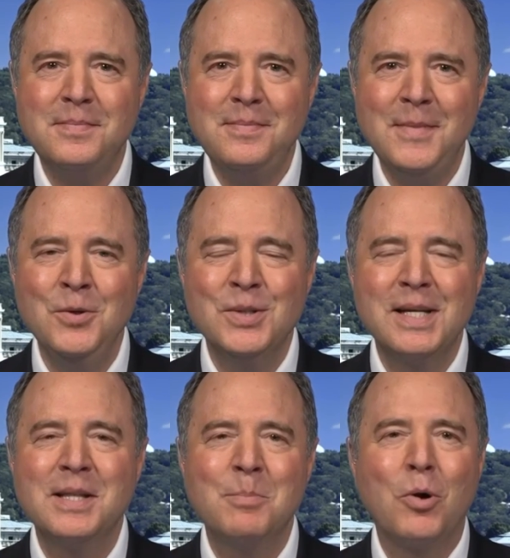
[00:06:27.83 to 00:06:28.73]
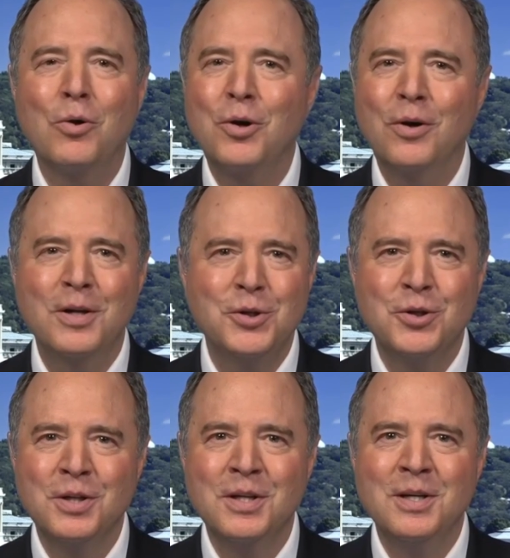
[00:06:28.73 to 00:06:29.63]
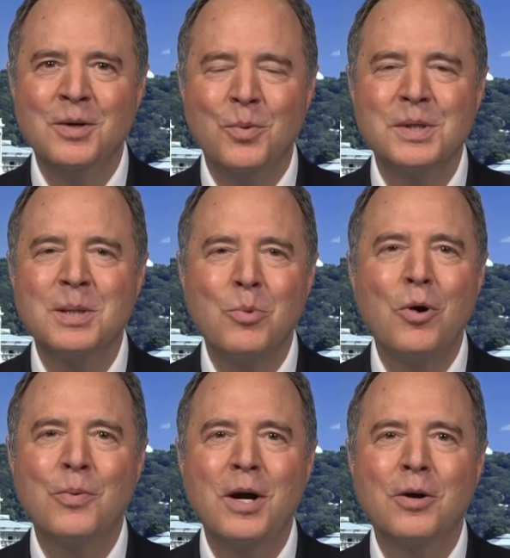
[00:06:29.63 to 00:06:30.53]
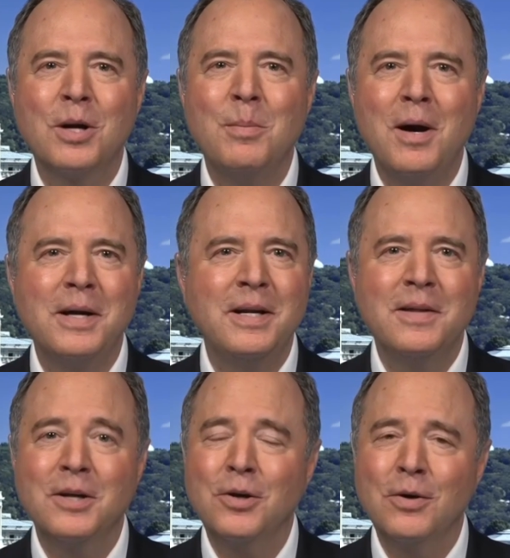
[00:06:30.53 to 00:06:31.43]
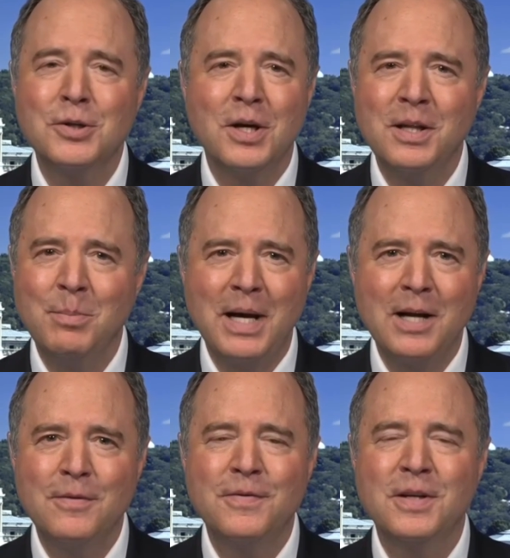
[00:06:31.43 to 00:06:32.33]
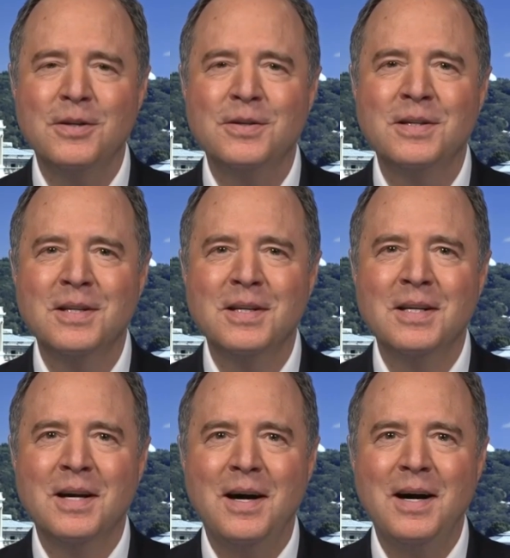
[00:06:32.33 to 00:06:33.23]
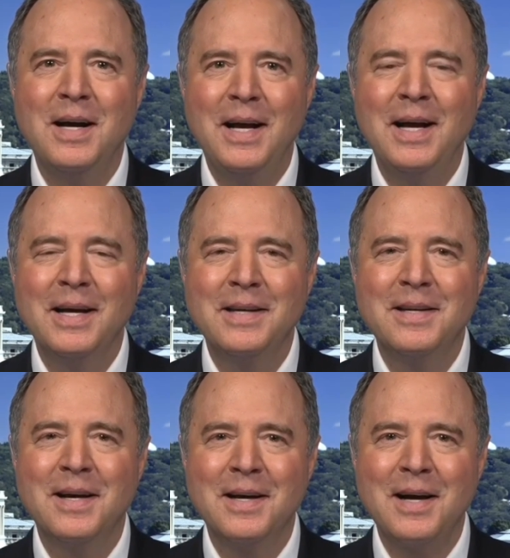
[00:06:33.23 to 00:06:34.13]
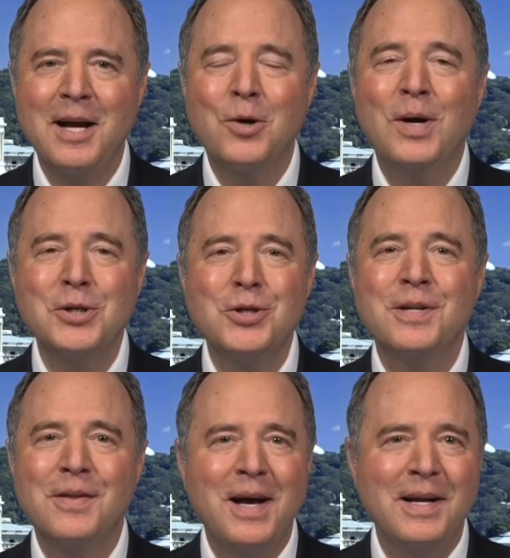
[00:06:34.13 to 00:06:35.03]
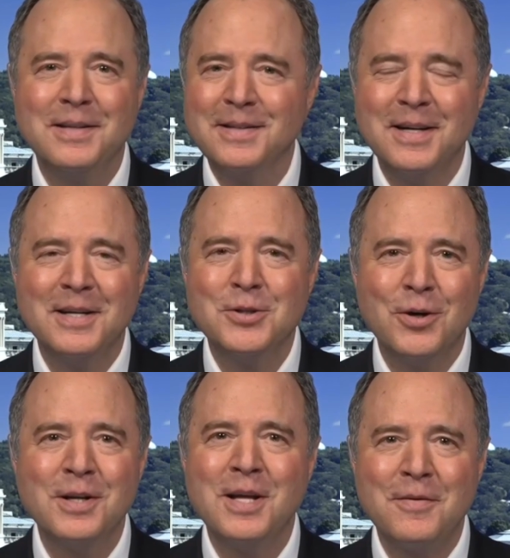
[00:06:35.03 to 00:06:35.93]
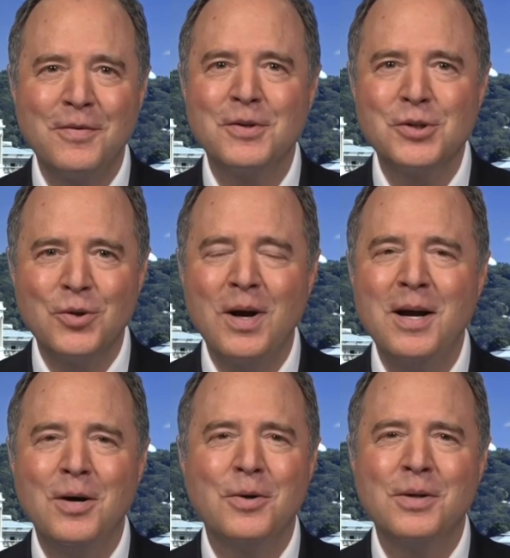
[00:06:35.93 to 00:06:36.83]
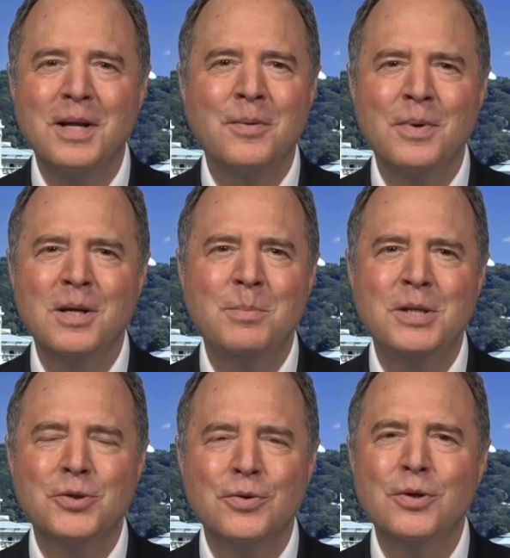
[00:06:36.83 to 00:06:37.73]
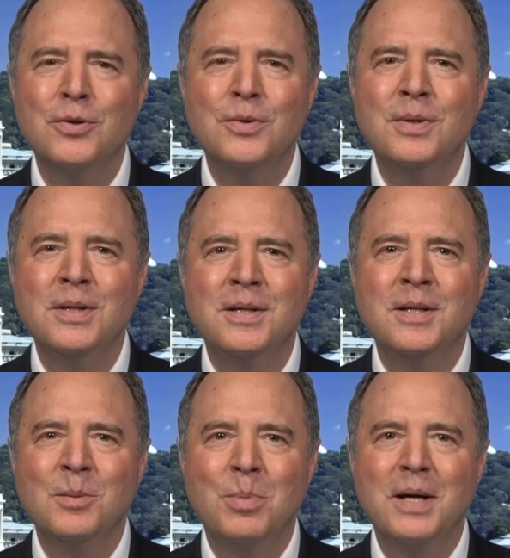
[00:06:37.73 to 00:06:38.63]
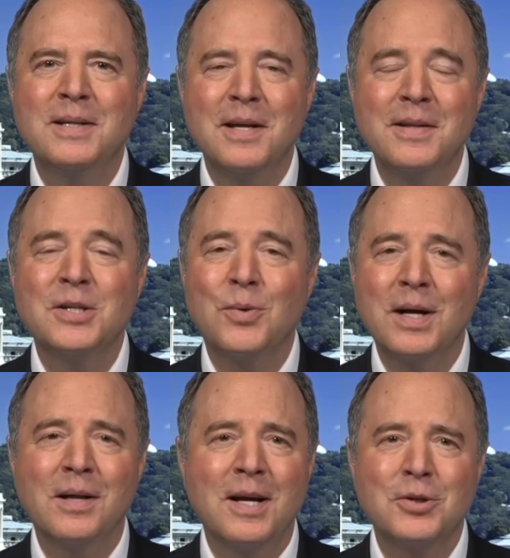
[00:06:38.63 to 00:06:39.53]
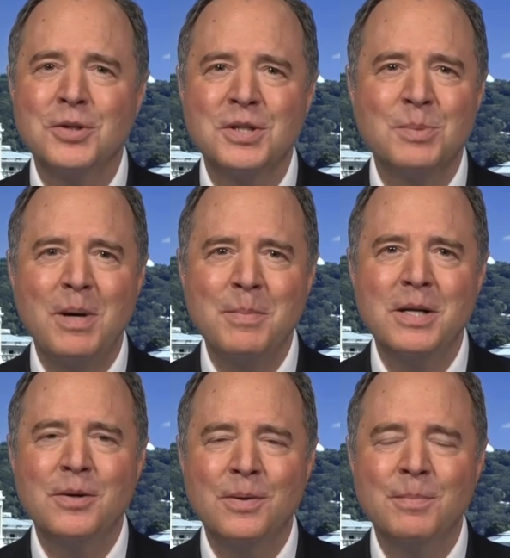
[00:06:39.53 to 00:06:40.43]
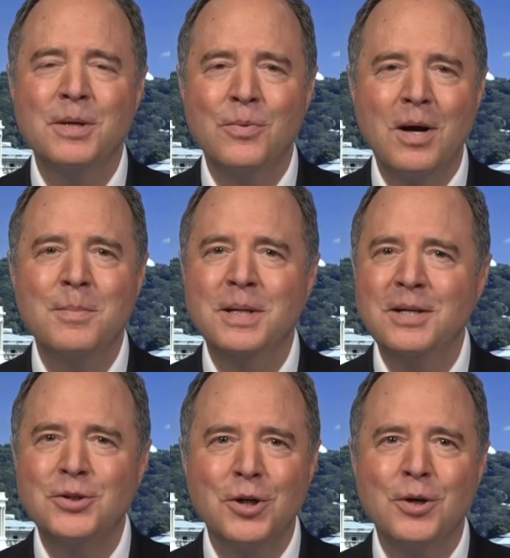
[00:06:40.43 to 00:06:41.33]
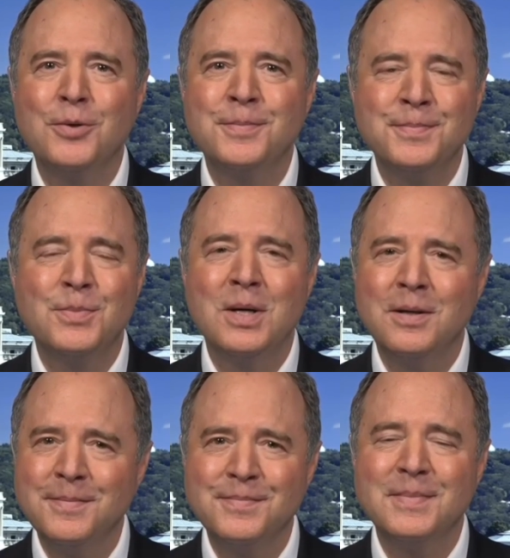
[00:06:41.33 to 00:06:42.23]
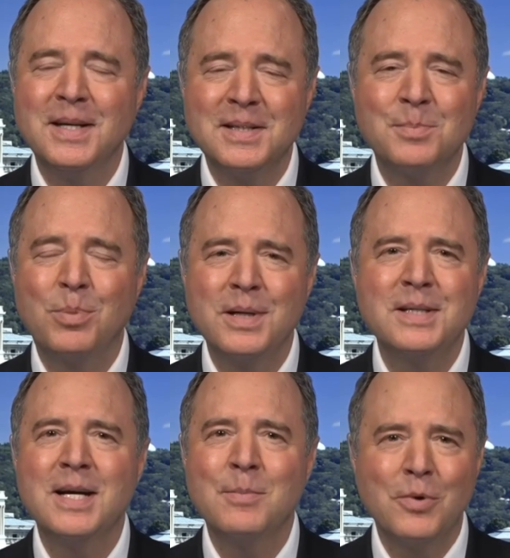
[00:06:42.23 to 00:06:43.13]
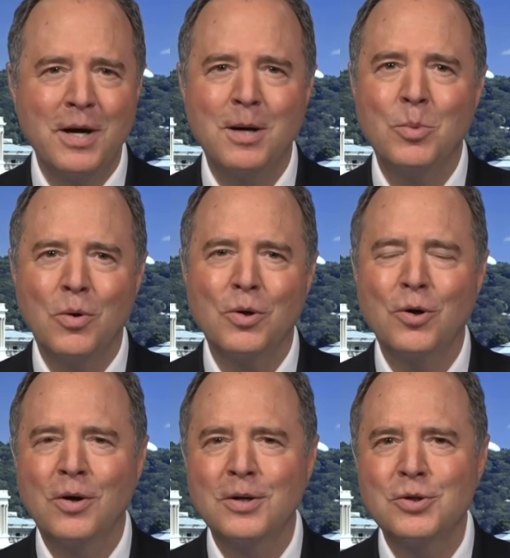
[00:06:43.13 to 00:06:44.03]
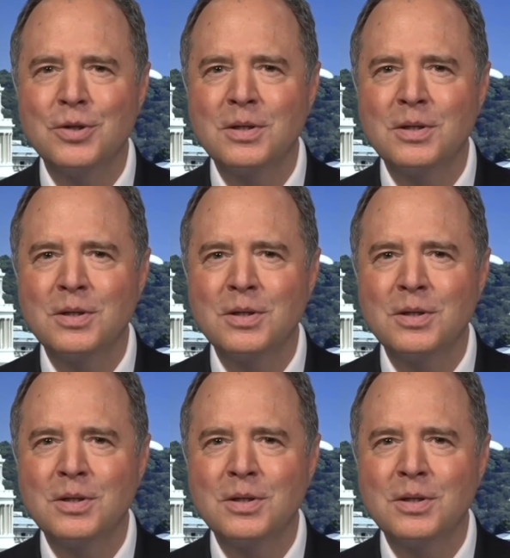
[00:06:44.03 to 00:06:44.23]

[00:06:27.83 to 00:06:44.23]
who said that moral courage was a more rare commodity than courage on the battlefield. And I questioned that during that first trial. Could that really be true? But these recollections by Mitt Romney show, well, it's pretty damn rare, moral courage.